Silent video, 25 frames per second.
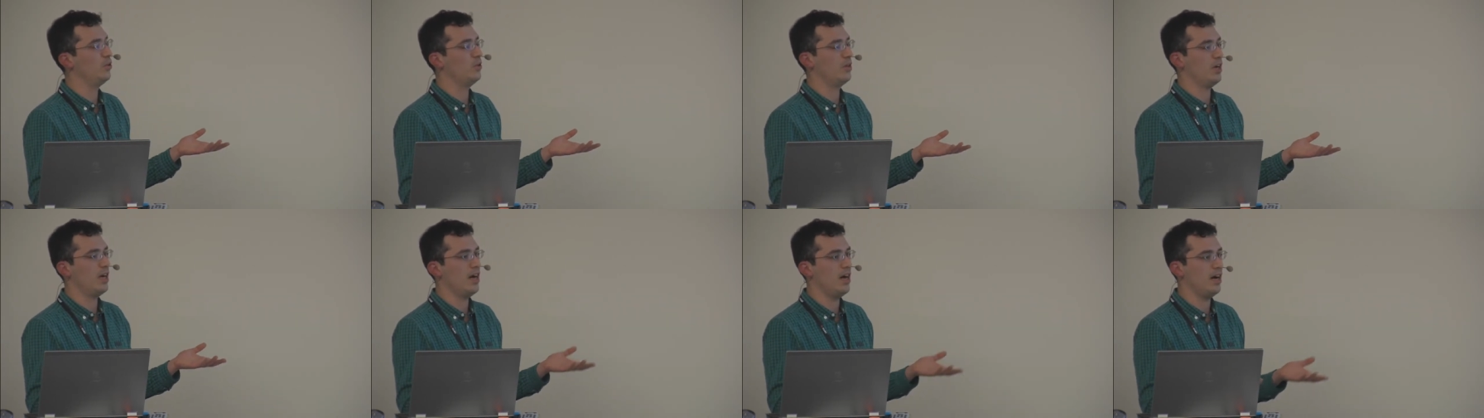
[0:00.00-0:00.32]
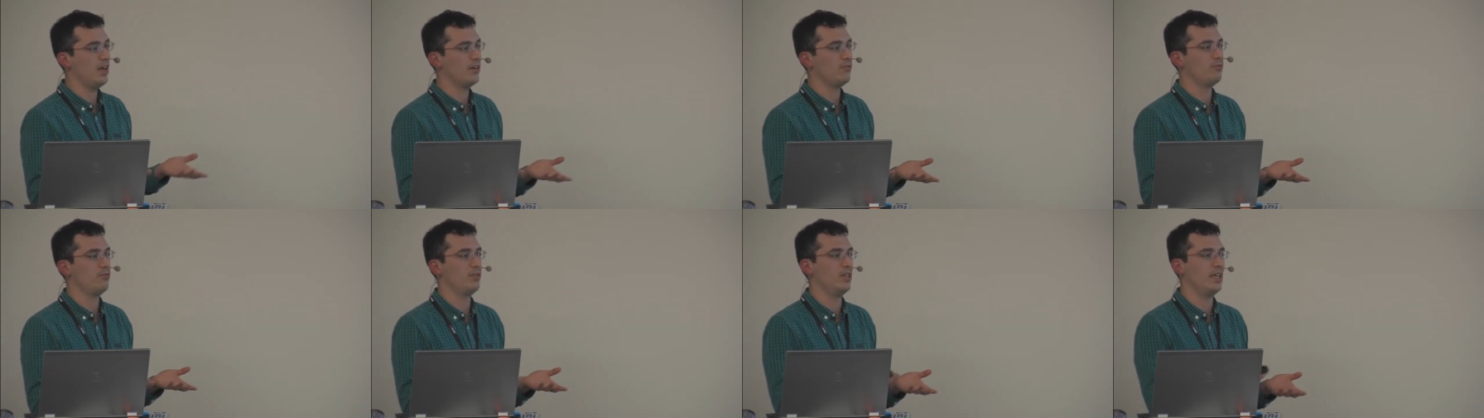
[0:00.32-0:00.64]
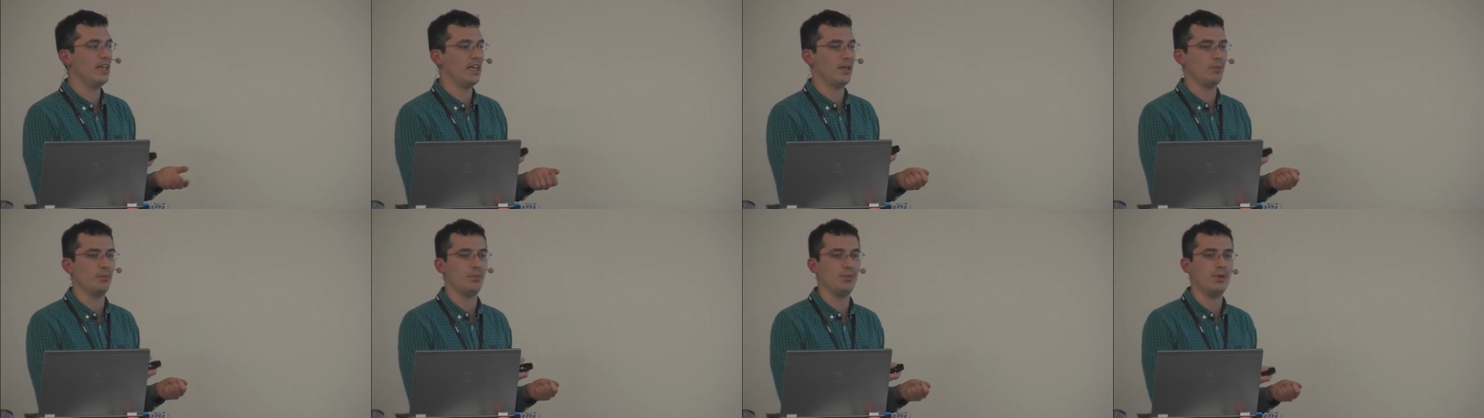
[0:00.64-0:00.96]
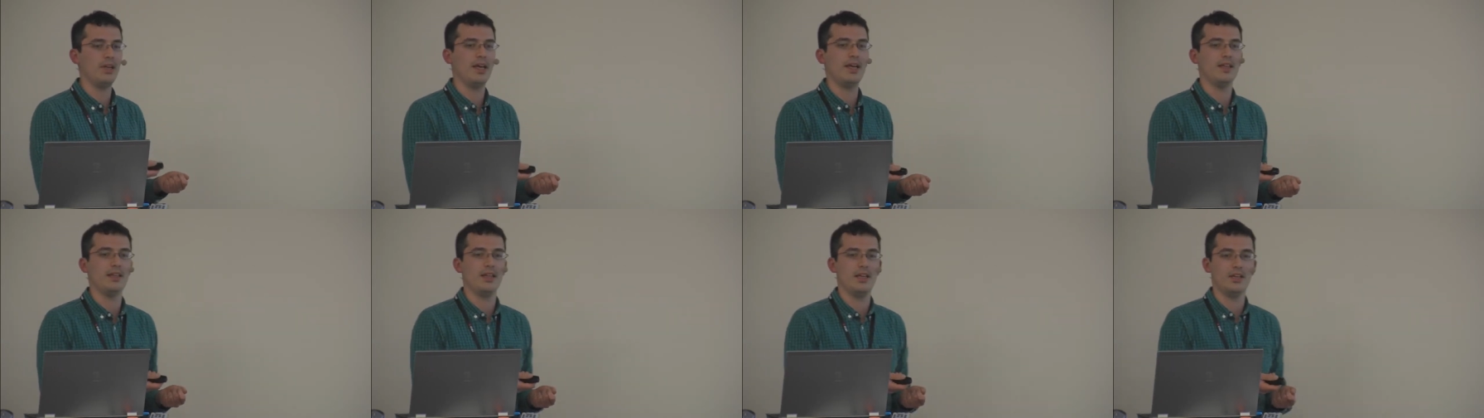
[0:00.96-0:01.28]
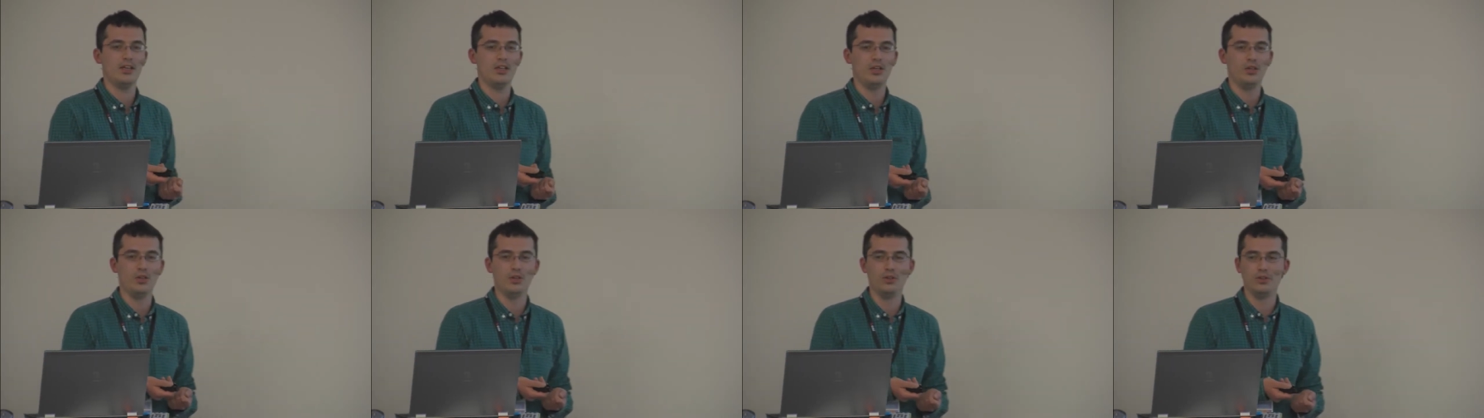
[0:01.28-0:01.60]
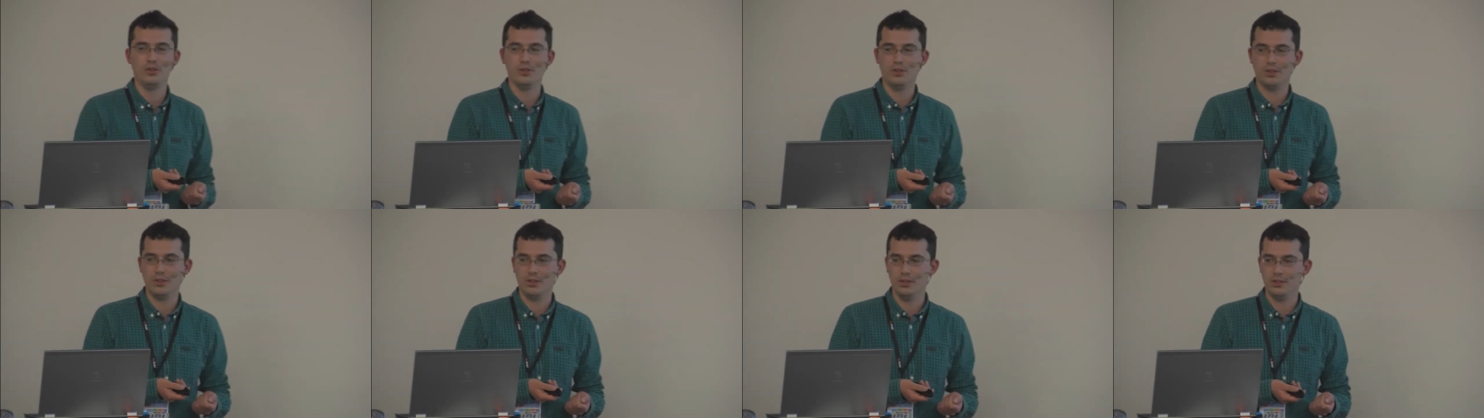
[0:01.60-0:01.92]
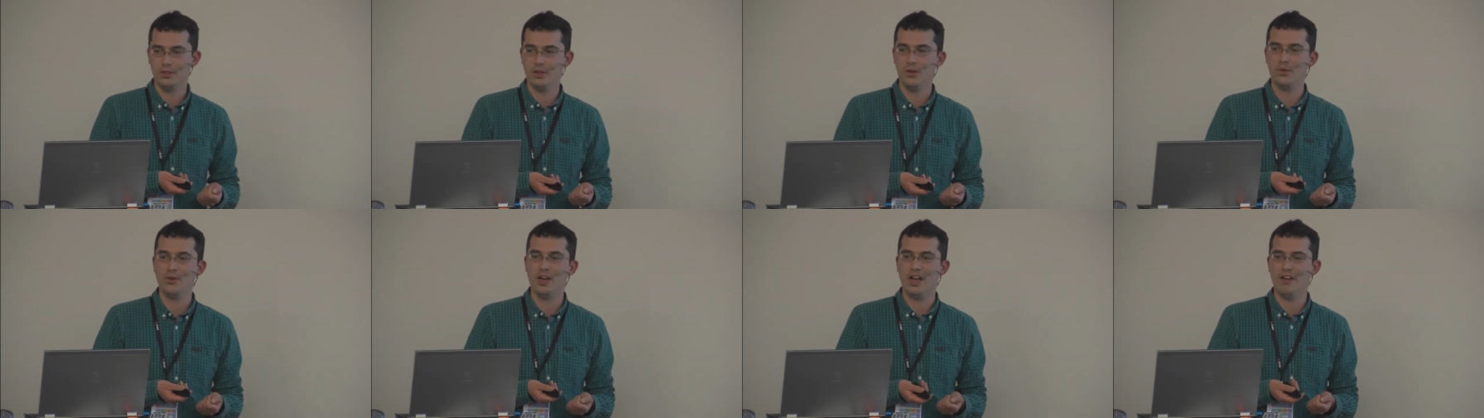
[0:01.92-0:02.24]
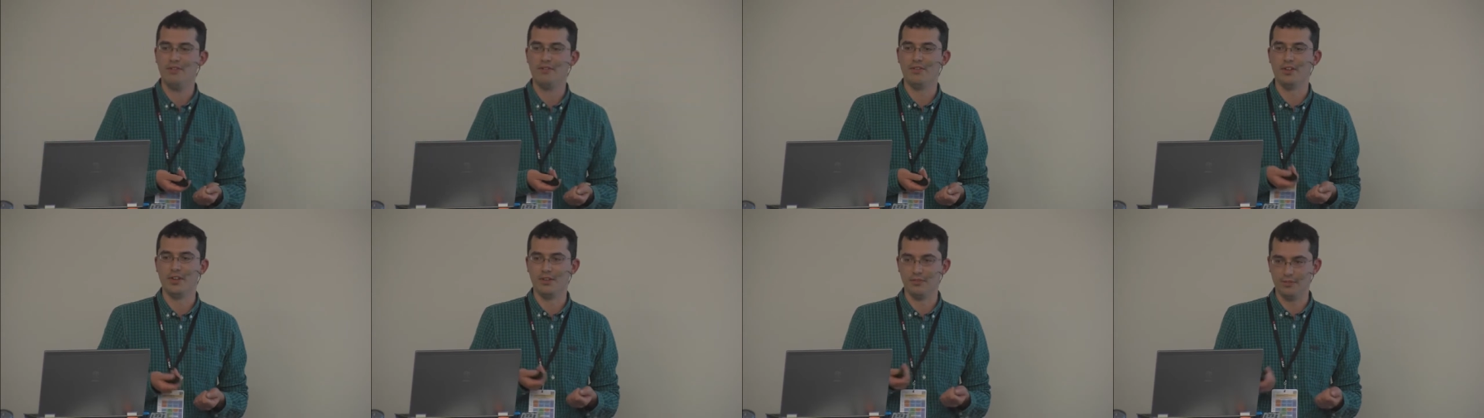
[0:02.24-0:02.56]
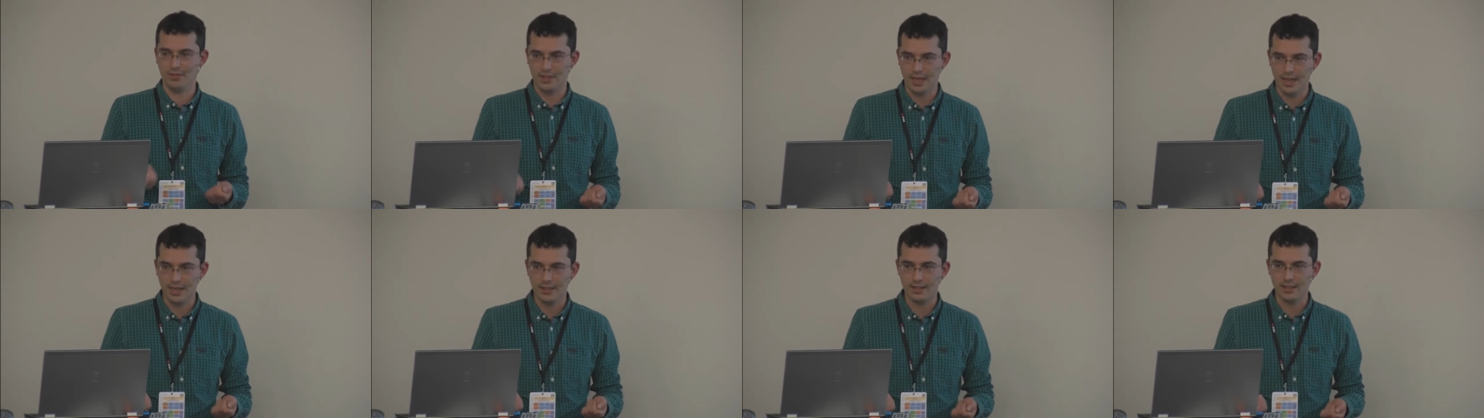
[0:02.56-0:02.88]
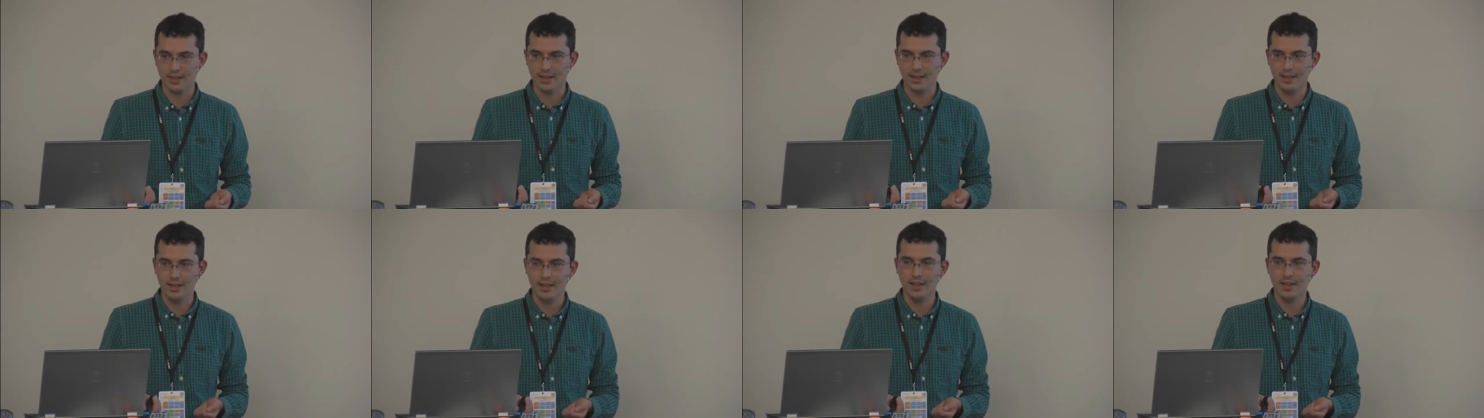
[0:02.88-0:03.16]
can't really complain that you don't have enough data.